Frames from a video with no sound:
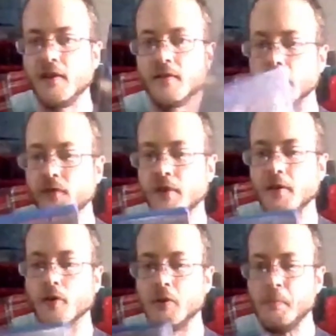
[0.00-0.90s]
loved it,
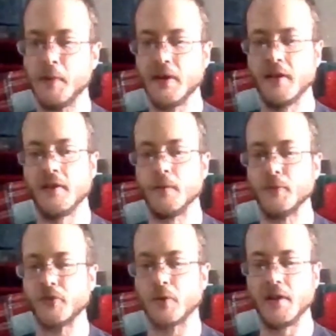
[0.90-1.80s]
already beat it. It was
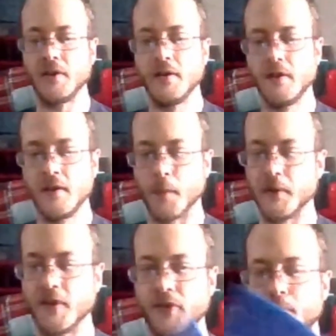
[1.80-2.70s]
great. I mean,
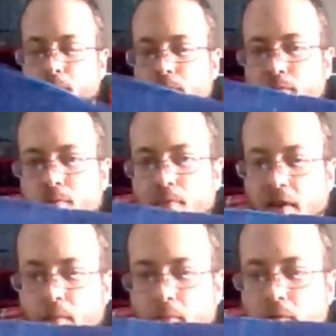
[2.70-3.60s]
it's like
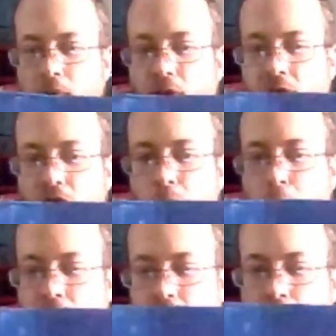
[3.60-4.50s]
nothing
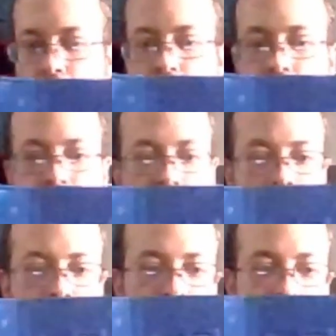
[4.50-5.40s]
super
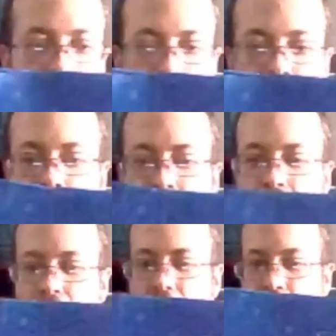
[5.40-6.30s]
fancy or
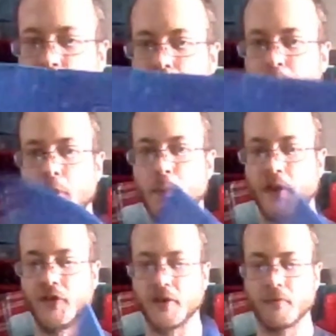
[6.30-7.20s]
anything. It was pretty
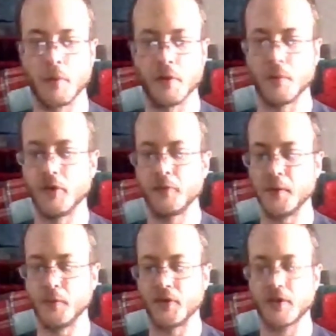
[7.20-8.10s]
basic for what it was, but it
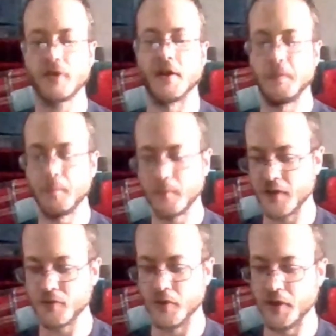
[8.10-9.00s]
was a good time. I
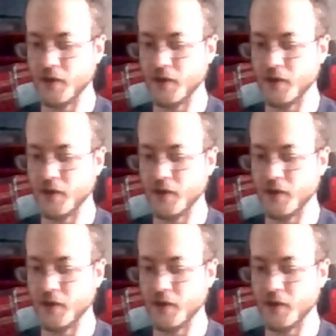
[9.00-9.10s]
enjoyed it.